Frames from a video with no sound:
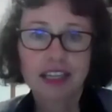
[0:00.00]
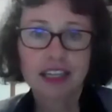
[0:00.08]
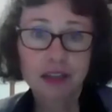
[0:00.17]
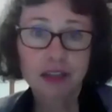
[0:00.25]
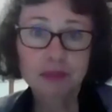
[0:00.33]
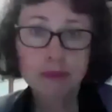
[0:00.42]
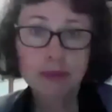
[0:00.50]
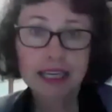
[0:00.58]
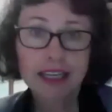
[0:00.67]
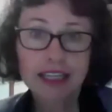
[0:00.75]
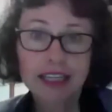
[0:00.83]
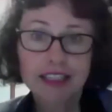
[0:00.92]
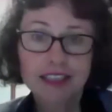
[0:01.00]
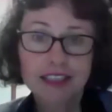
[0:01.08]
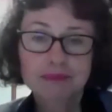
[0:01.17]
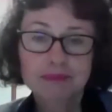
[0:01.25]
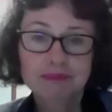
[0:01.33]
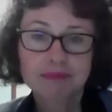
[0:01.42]
love Romania.
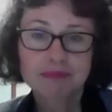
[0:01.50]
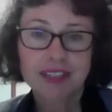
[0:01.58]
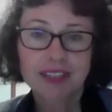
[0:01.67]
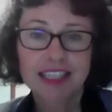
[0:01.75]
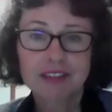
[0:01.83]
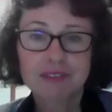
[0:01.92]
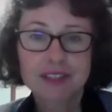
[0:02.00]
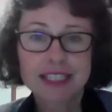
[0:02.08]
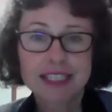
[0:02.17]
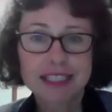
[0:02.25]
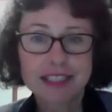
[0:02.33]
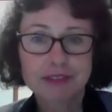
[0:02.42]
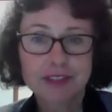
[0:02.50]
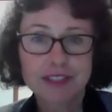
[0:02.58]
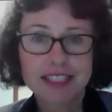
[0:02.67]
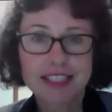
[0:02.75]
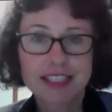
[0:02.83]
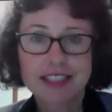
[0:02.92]
I love
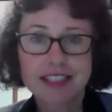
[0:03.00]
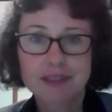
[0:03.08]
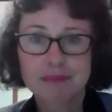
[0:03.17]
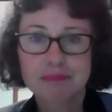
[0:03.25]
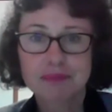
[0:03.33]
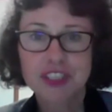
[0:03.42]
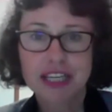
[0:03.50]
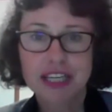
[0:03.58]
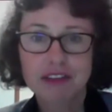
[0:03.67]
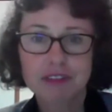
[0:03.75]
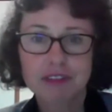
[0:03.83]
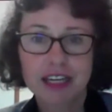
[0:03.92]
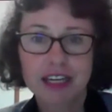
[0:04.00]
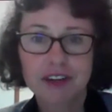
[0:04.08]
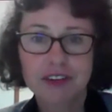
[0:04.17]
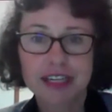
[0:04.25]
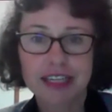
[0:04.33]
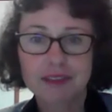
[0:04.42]
Sisyphus,
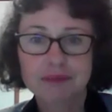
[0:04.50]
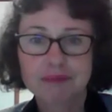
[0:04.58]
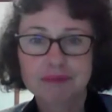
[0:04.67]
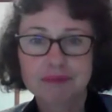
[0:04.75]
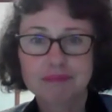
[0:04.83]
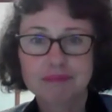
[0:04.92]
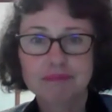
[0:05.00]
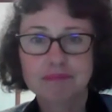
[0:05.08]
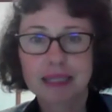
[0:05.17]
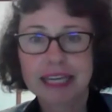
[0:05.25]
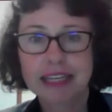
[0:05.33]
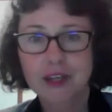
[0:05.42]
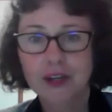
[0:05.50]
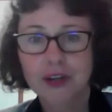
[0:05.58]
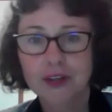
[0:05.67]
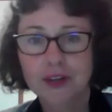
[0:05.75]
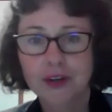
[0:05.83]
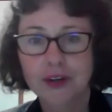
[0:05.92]
Shatavari, Black
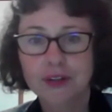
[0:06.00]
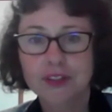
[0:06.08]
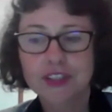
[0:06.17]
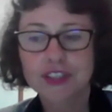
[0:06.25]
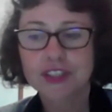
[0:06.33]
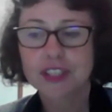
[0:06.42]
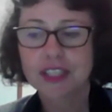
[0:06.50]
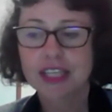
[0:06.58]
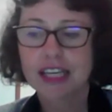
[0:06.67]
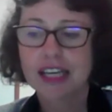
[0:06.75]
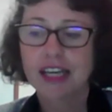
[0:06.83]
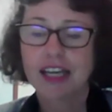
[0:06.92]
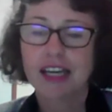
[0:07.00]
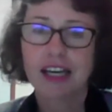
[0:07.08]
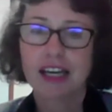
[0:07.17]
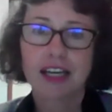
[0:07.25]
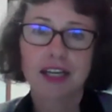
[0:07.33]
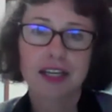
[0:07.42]
Cohosh.
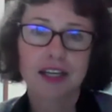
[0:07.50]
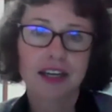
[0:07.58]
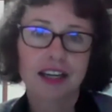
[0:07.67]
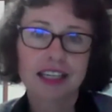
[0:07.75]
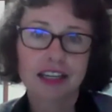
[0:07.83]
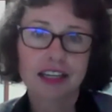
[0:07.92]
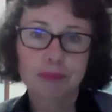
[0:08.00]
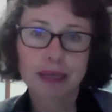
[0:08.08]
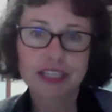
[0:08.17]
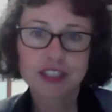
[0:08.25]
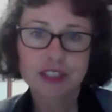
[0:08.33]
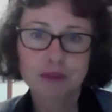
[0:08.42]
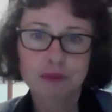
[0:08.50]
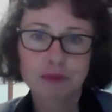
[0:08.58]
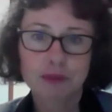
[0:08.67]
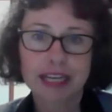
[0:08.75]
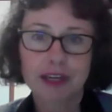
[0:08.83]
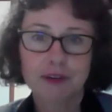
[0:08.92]
I love Passion
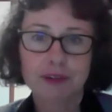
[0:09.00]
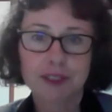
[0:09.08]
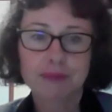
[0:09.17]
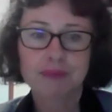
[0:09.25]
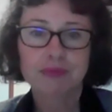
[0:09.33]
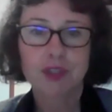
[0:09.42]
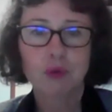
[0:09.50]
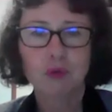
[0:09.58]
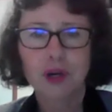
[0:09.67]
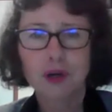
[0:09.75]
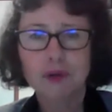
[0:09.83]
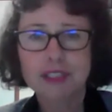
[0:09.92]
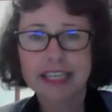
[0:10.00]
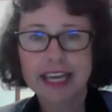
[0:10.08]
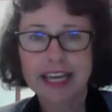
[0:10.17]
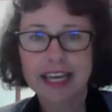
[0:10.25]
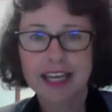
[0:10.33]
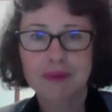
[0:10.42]
Flower, Wild
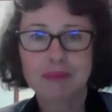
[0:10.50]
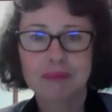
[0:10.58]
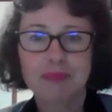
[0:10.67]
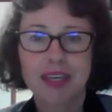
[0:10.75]
Yam,